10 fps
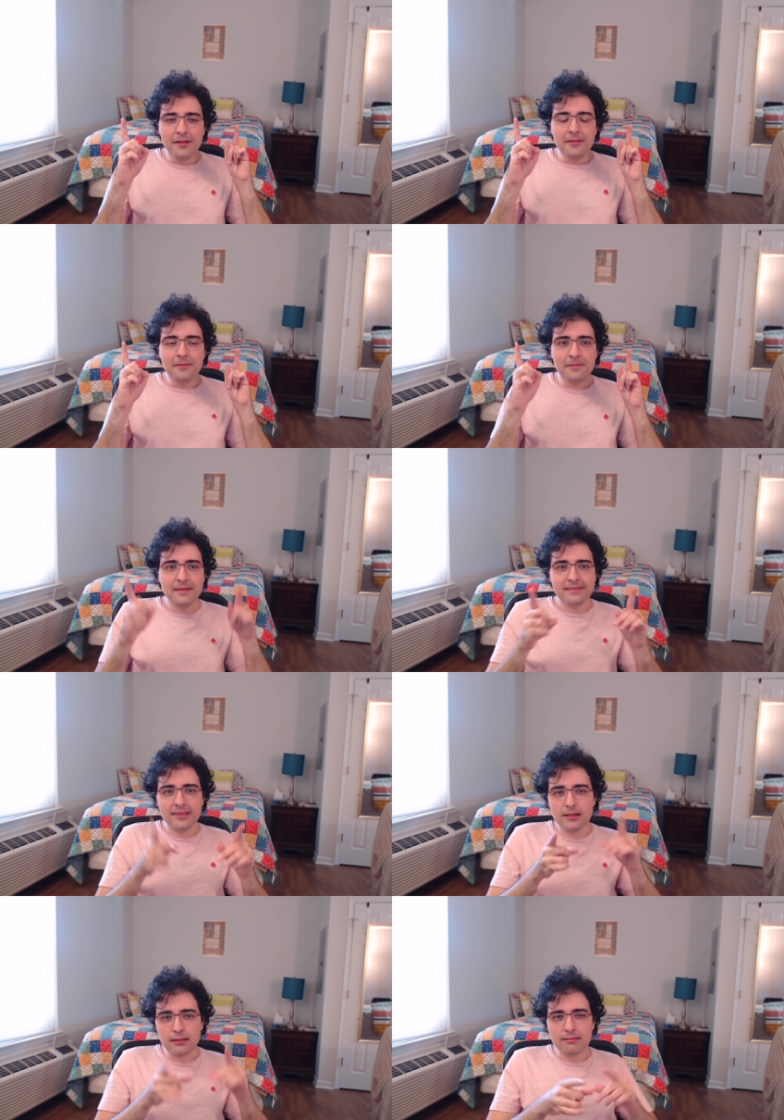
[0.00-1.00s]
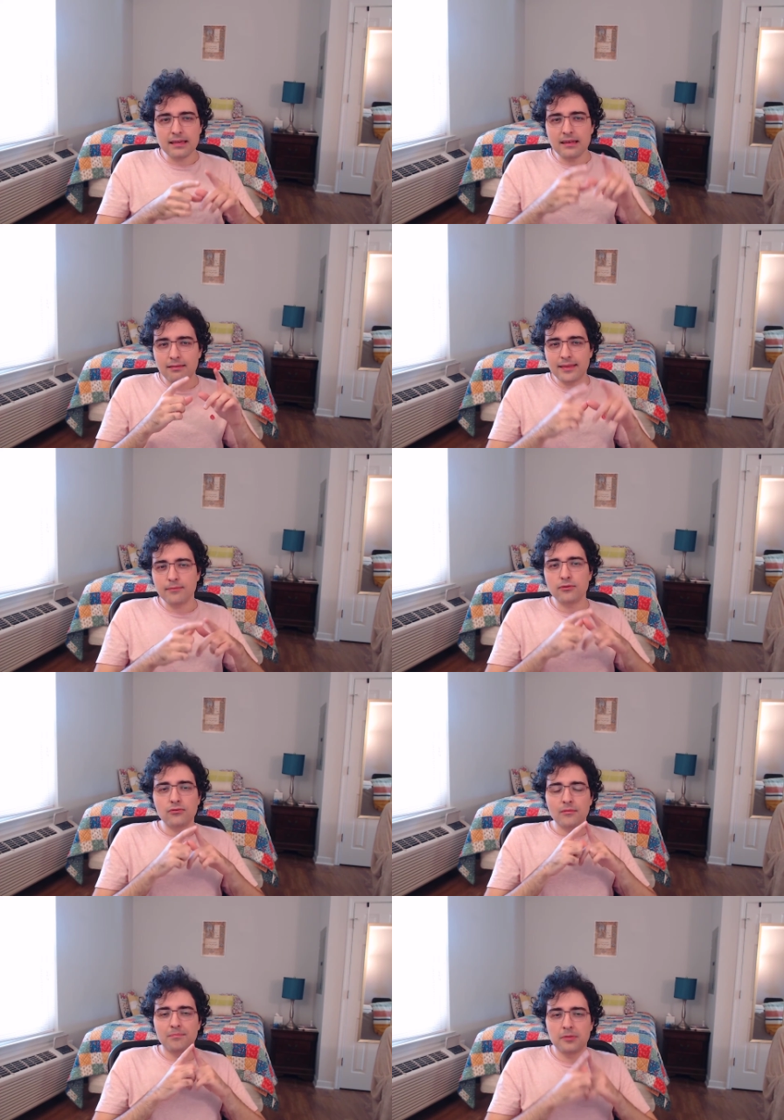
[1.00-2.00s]
This little scene seems to
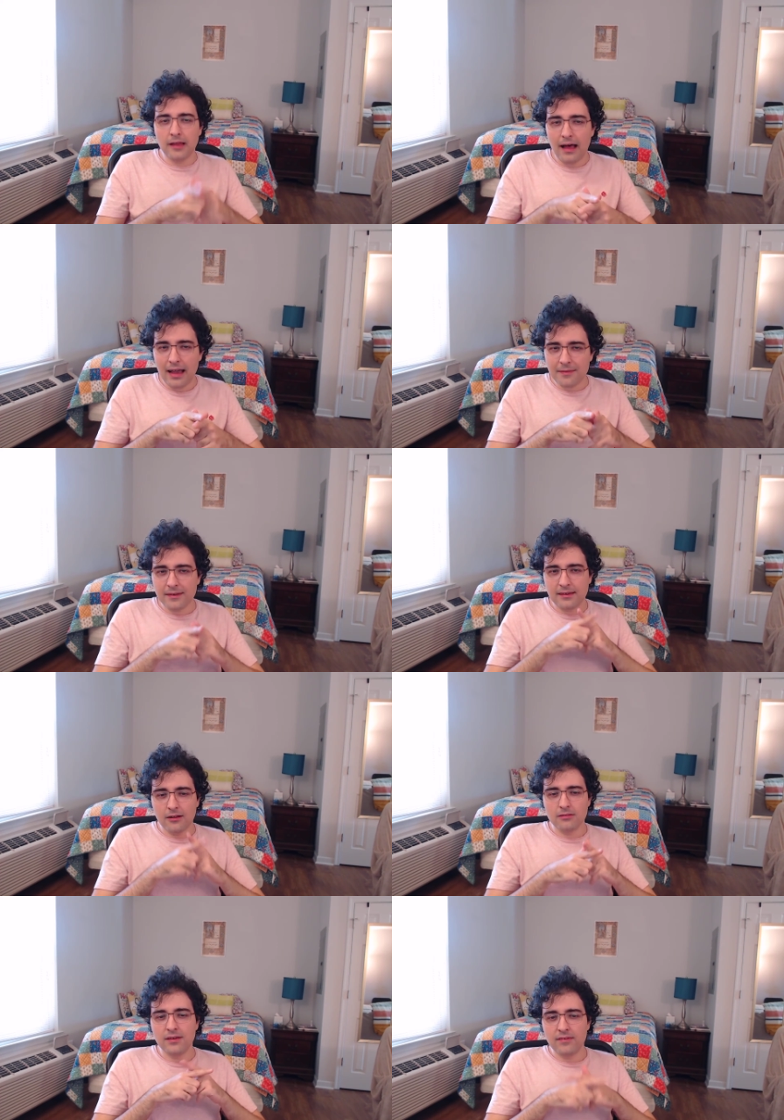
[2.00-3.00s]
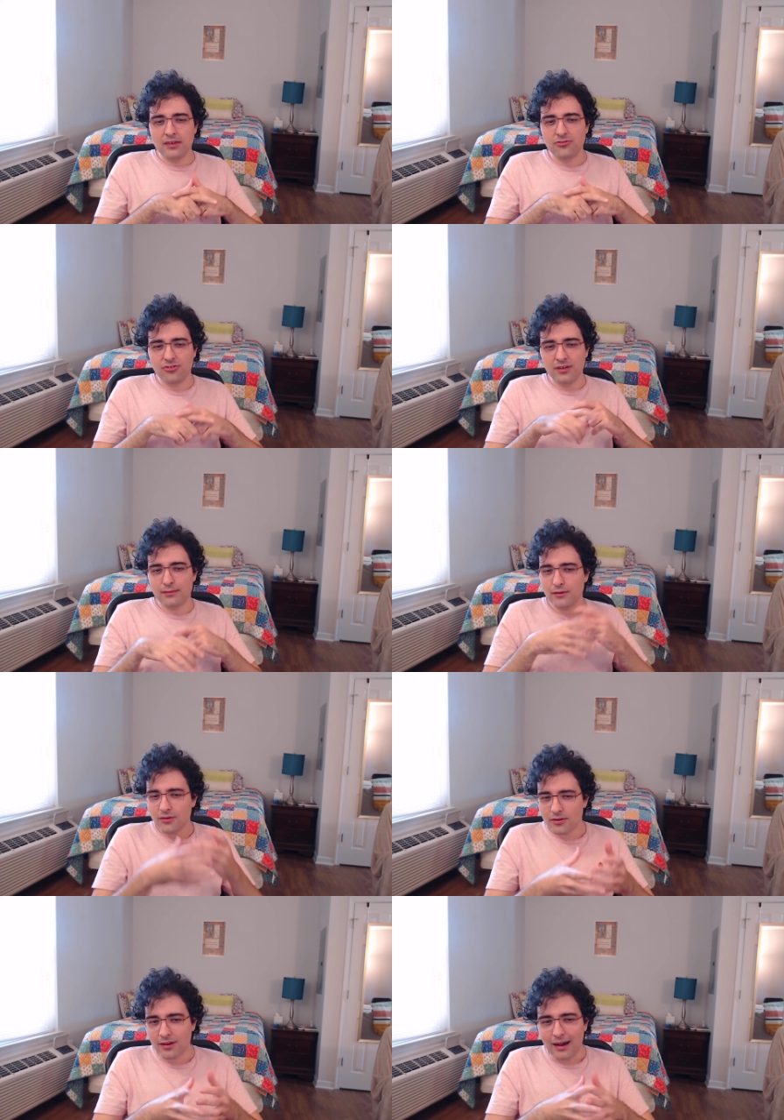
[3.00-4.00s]
imply that Cultivation is a
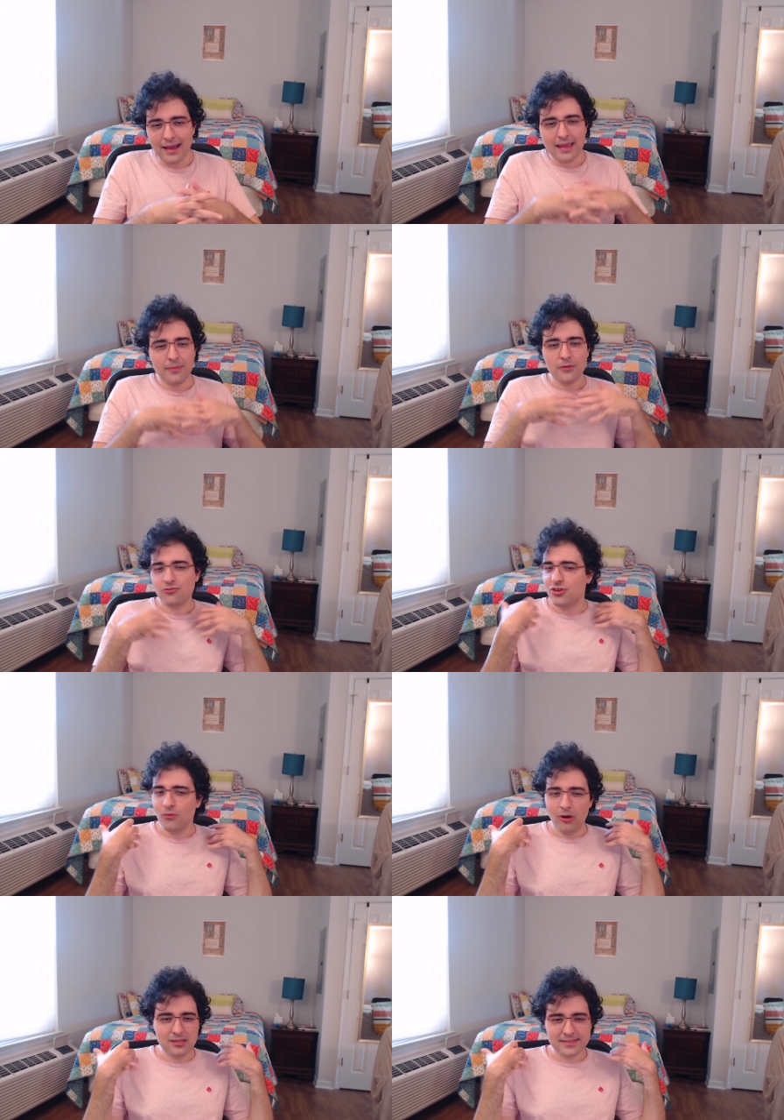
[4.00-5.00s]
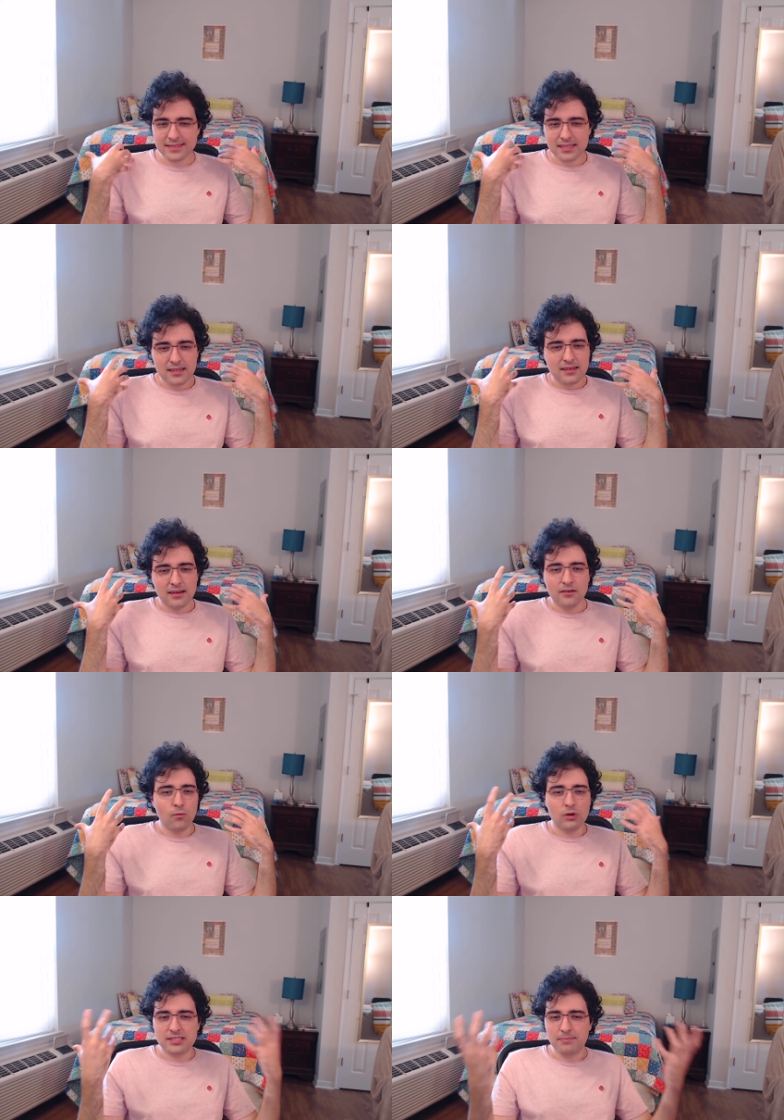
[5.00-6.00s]
good guy, and that she wants
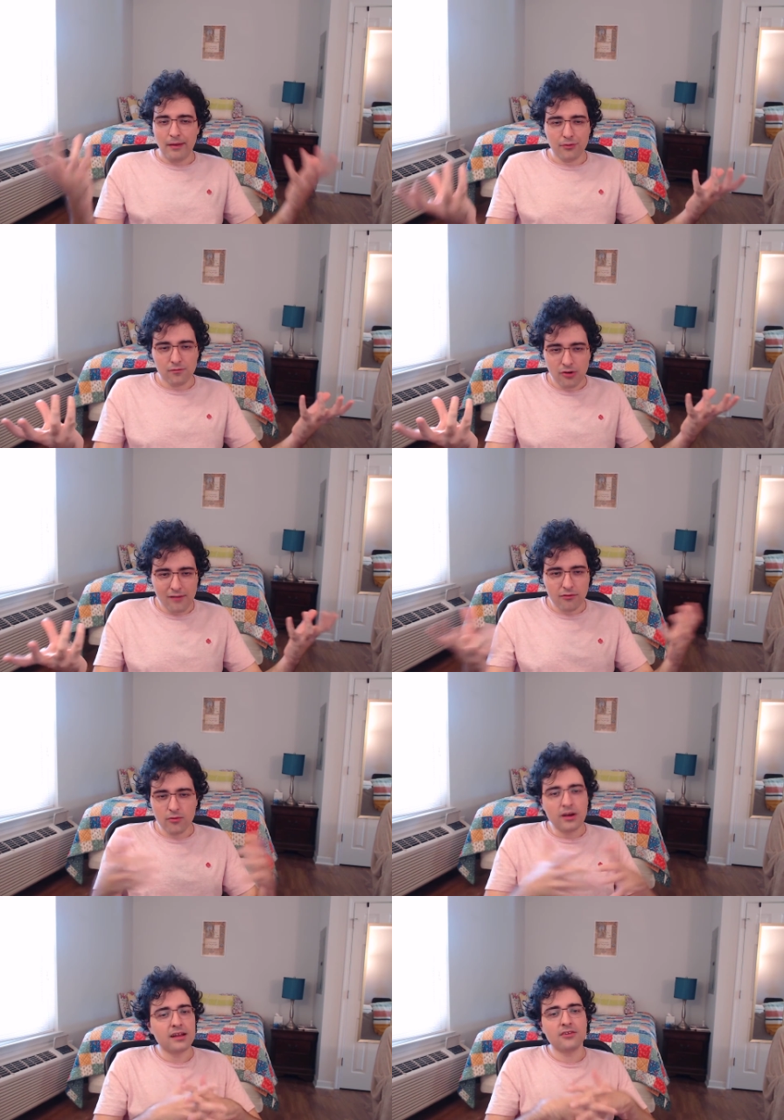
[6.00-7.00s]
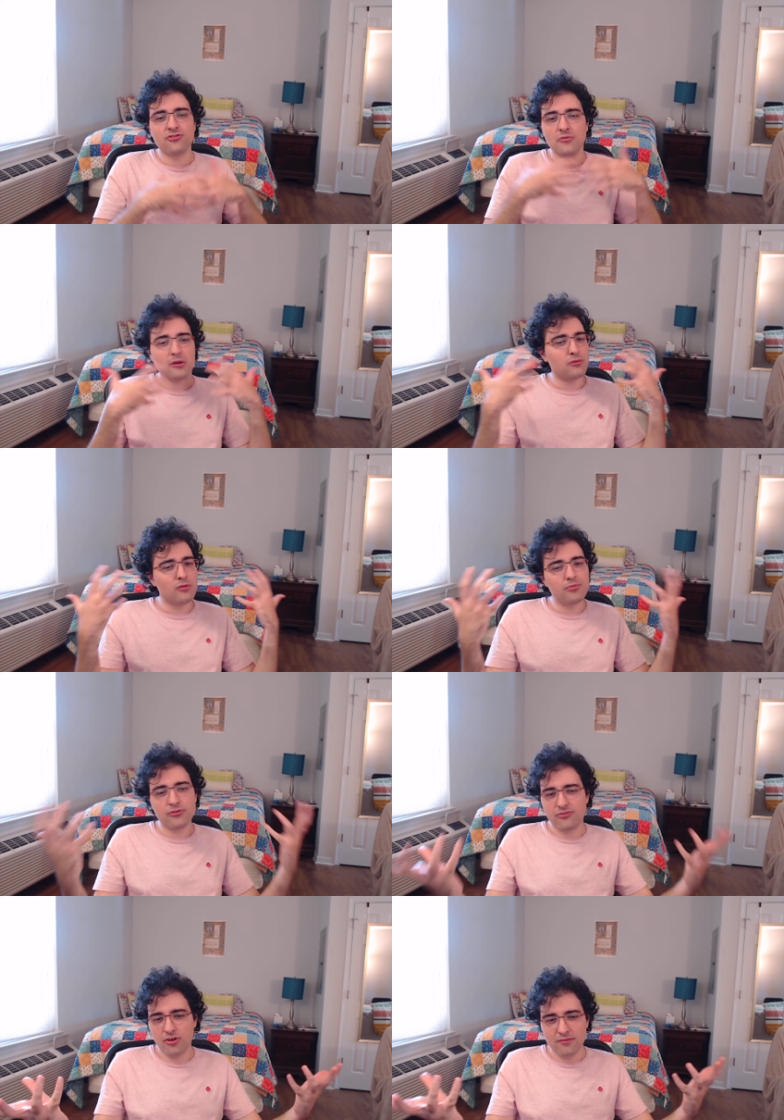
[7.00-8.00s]
what's best for everyone, and she wants to
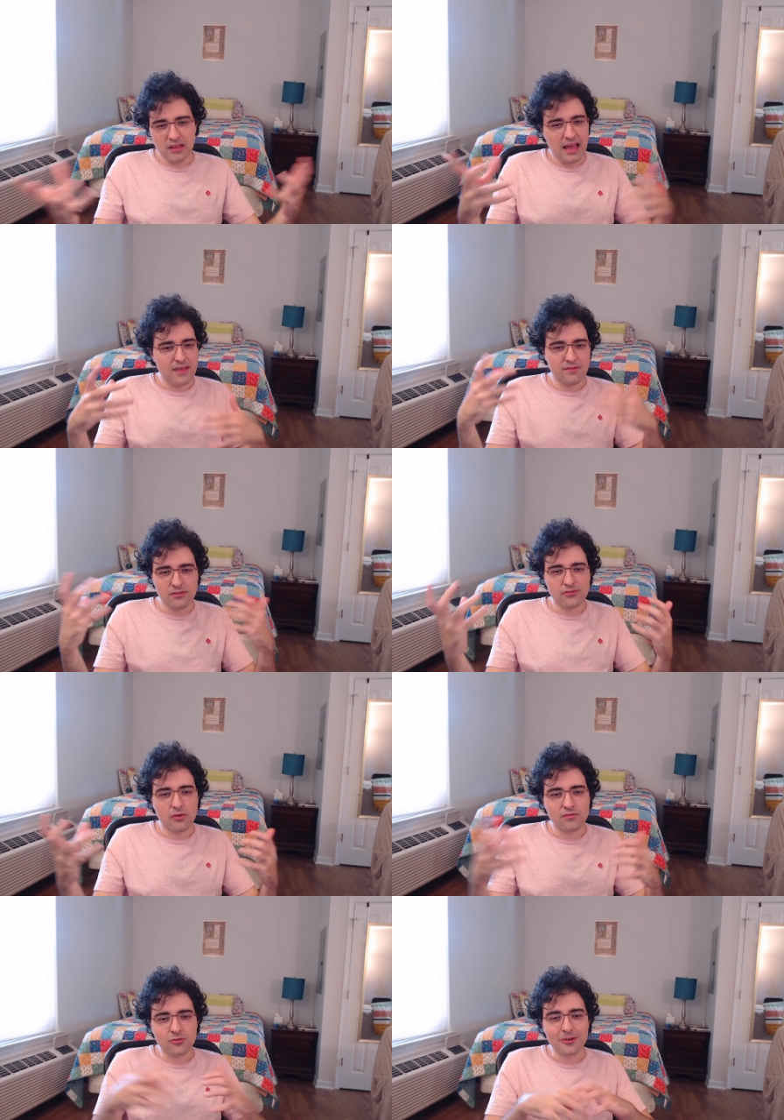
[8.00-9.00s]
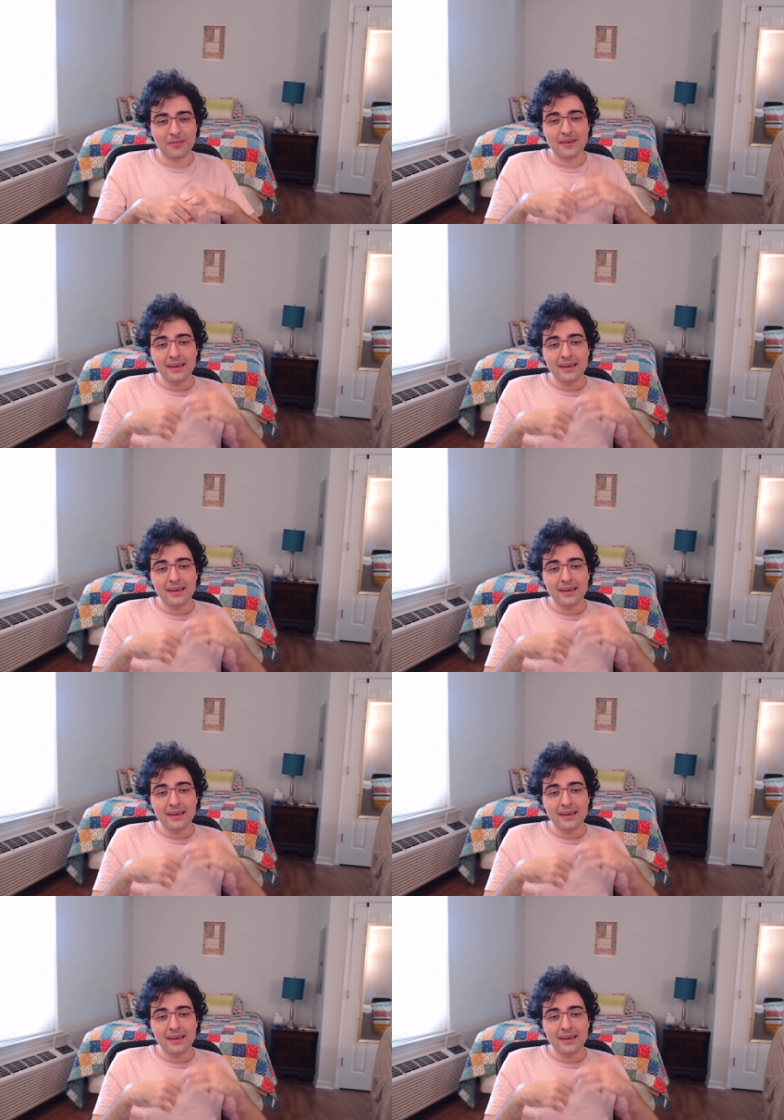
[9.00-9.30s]
preserve life and so forth.